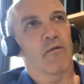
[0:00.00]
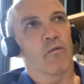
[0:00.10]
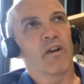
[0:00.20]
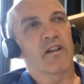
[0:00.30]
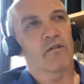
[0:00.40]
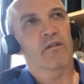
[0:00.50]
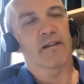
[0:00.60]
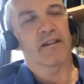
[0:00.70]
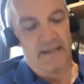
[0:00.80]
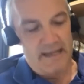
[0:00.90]
we talked
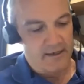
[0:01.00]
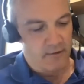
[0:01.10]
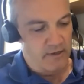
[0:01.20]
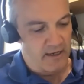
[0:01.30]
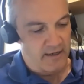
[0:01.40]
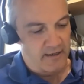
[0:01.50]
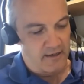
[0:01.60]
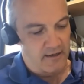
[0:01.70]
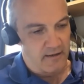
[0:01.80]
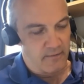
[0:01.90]
about this last week,
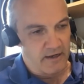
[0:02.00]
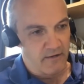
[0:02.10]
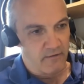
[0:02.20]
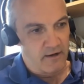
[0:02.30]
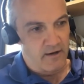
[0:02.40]
Eddie, about